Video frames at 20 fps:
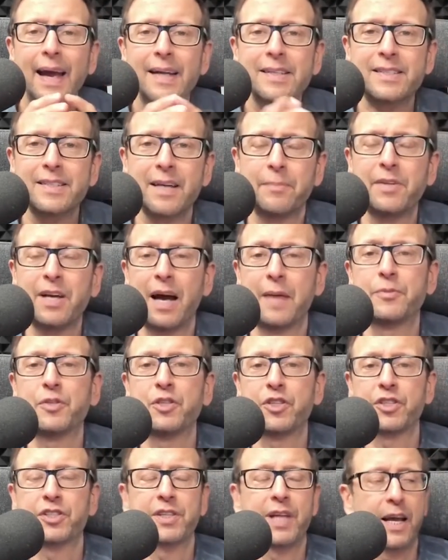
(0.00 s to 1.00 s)
And sometimes
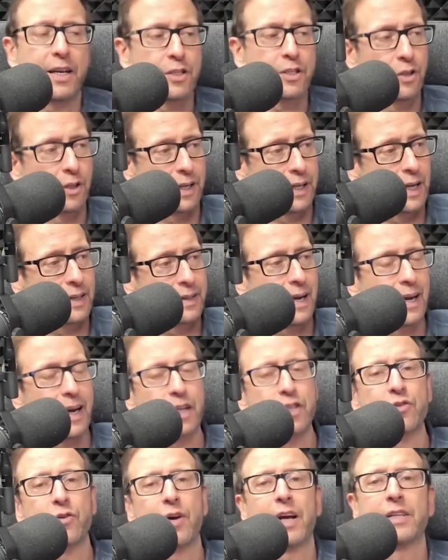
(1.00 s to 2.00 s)
it just takes looking at that
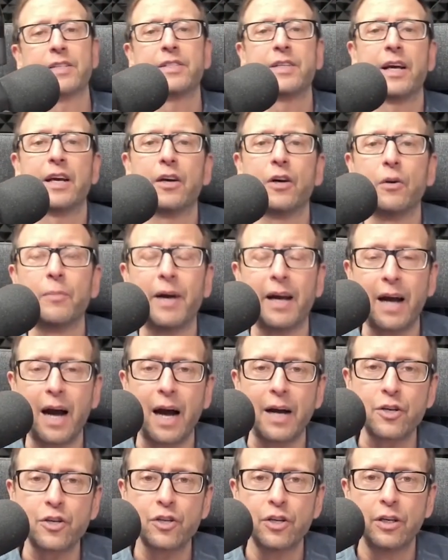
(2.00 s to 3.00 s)
x-ray and saying, oh my
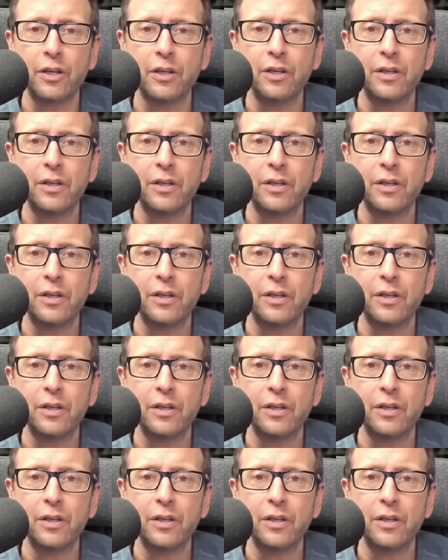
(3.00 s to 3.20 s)
gosh,